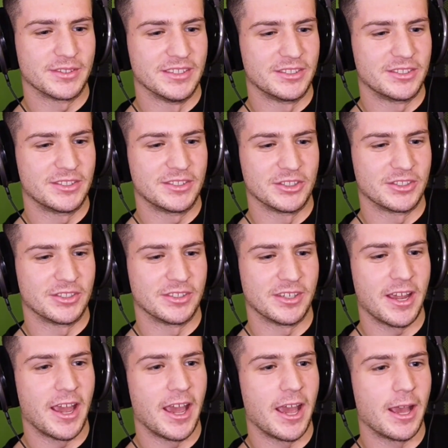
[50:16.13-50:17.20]
it's just an
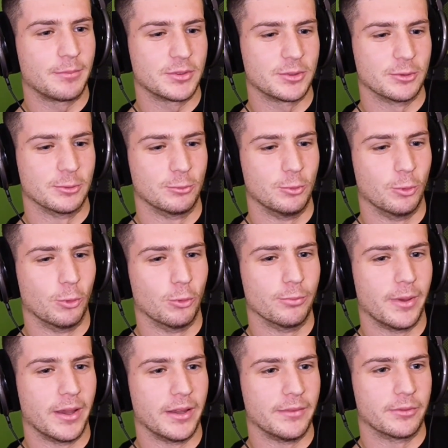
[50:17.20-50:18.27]
absolute
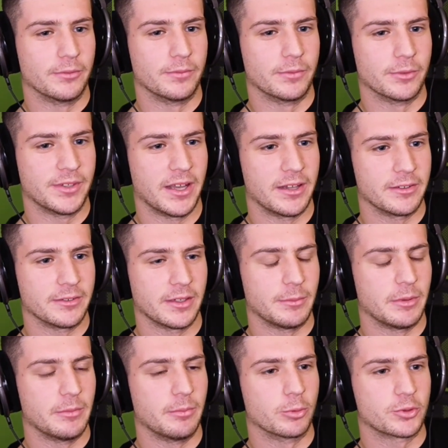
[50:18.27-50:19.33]
goldmine for talent. I
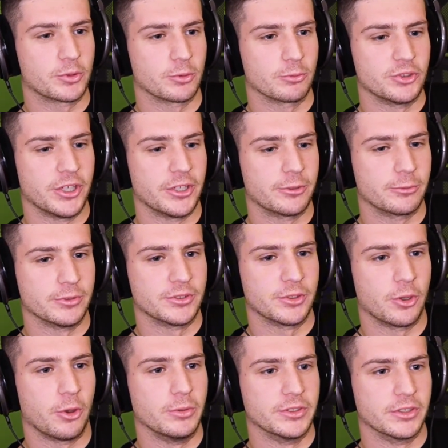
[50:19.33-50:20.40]
mean, Portugal in general is
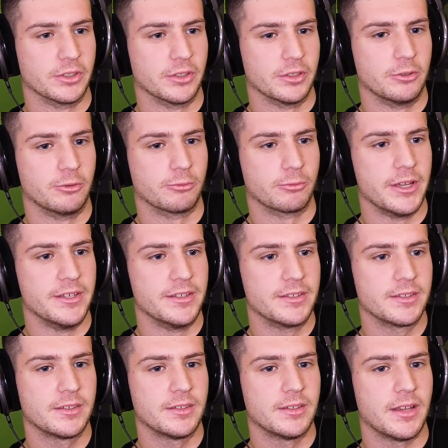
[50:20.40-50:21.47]
always a great
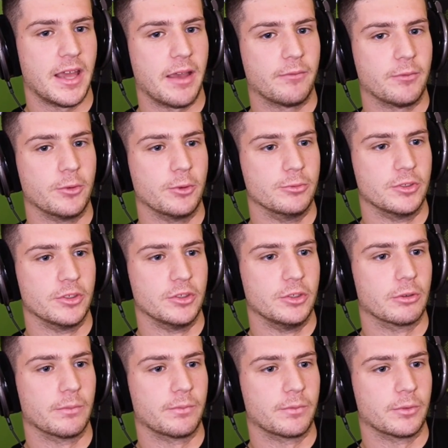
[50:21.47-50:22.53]
avenue into
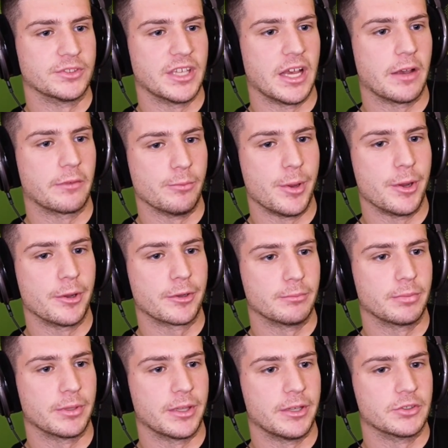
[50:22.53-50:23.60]
Europe for South American
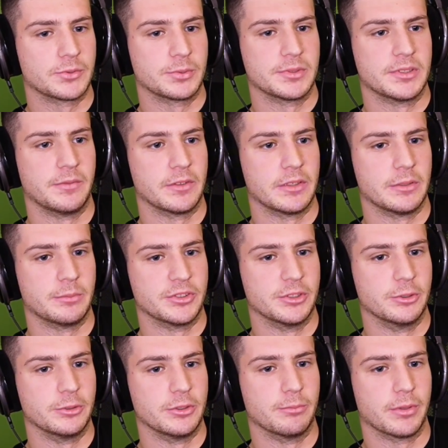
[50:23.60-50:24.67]
players, specifically
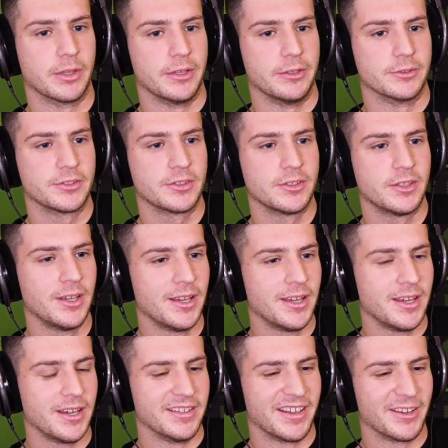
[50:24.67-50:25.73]
Brazilian players.
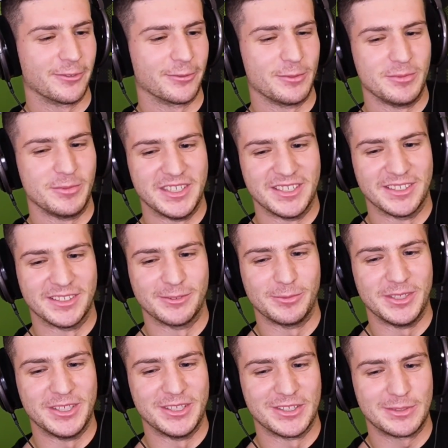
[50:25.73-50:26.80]
And I don't think we need
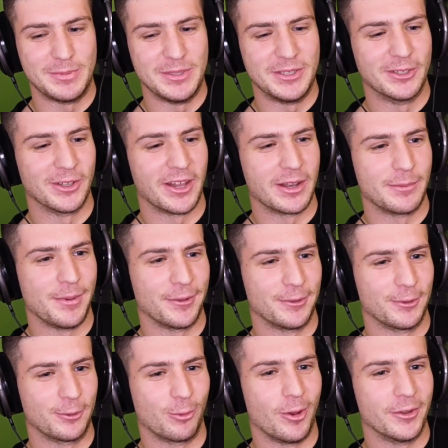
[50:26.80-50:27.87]
to speak a lot about
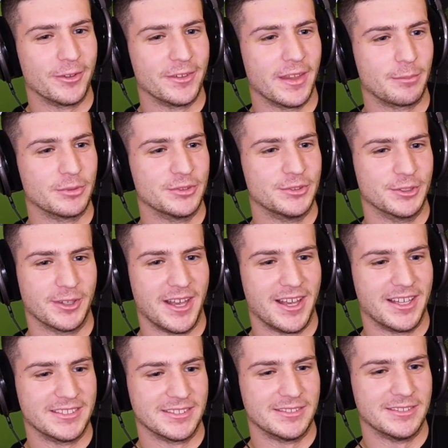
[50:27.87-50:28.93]
the quality that Brazil
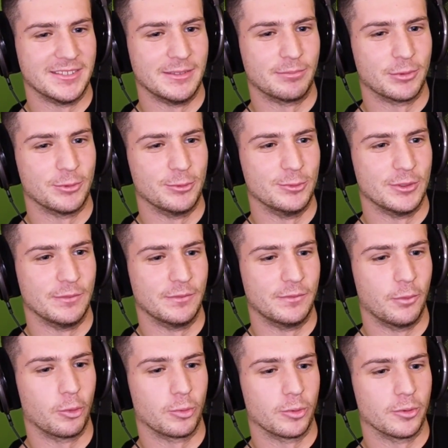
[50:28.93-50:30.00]
has in producing
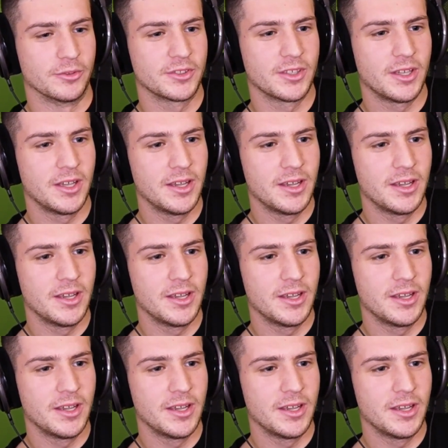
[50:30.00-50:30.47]
forwards.